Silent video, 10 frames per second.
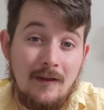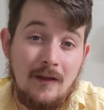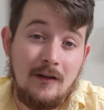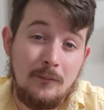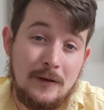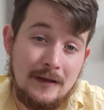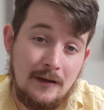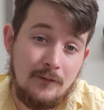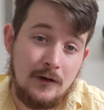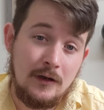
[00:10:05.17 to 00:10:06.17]
that has been
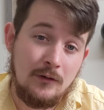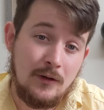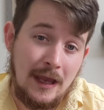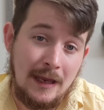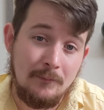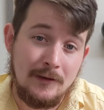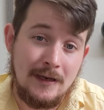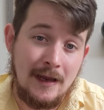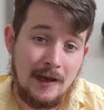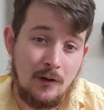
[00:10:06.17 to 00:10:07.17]
given to you can't be
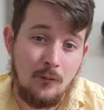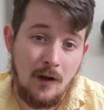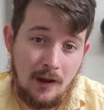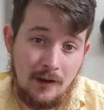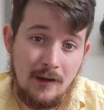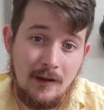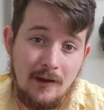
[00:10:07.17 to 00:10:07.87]
taken away.